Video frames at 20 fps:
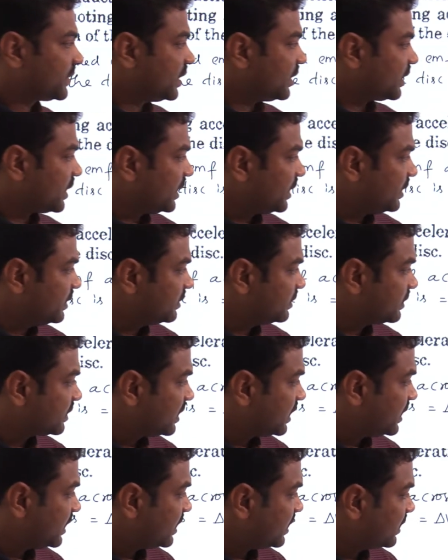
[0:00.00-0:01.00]
Okay, na?
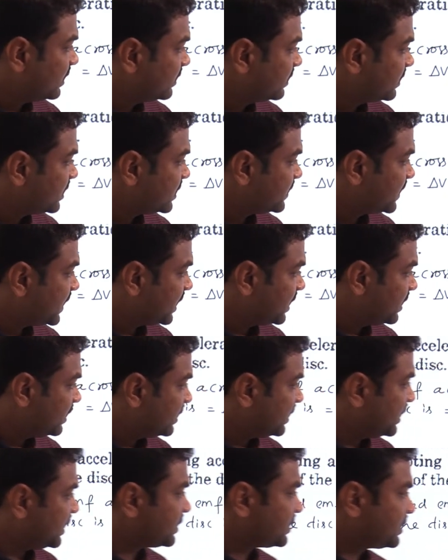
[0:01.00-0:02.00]
Clear this part?
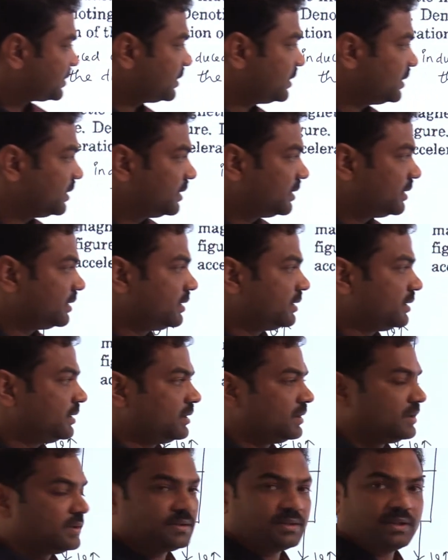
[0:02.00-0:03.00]
Yes.
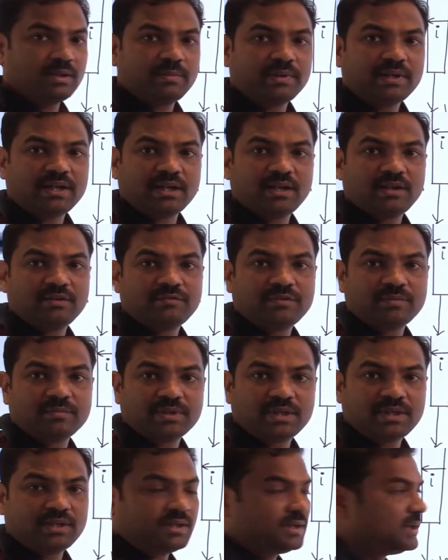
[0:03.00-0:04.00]
There will be current
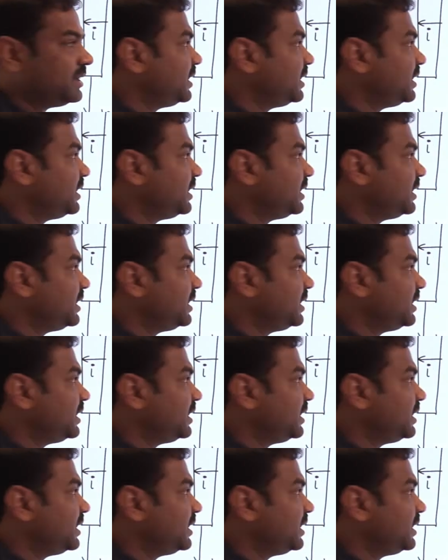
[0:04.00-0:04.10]
from the